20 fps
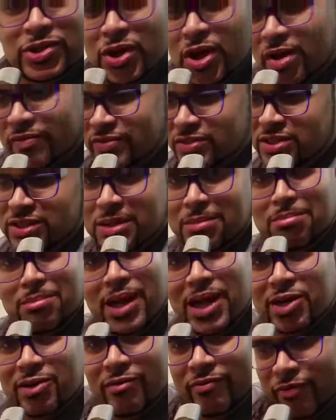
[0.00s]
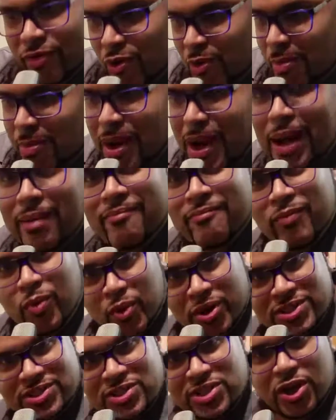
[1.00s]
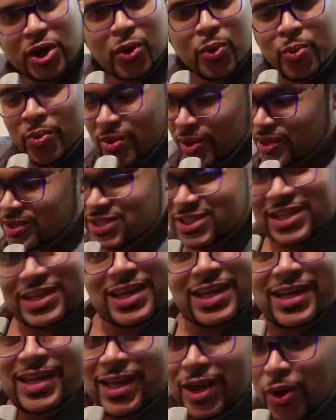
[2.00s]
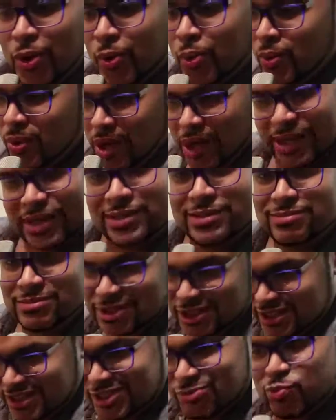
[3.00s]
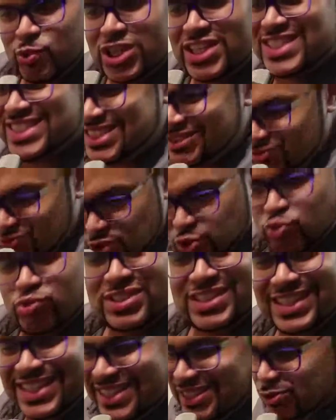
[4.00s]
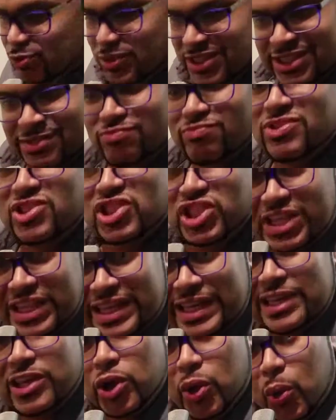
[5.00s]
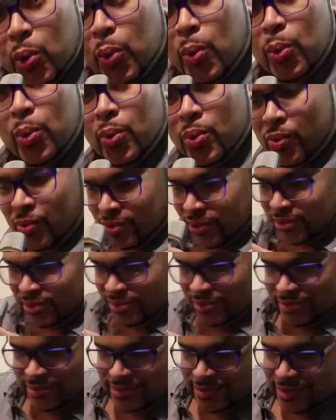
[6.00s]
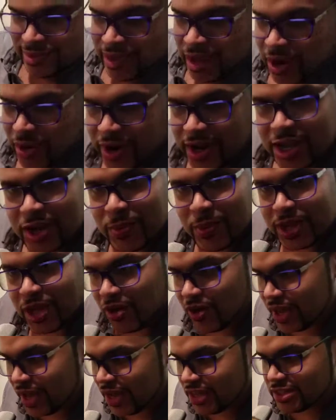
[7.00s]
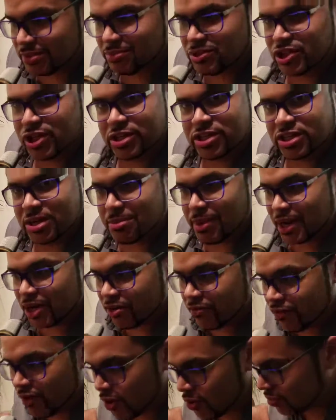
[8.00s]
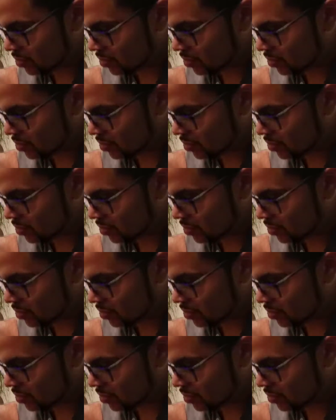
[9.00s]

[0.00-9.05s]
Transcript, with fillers: off to the microphone, pop voice, yo. Check it, yo. Uh, it's, it's, it's, check it, yo. All right, here we go, guys. I'm changing the microphone.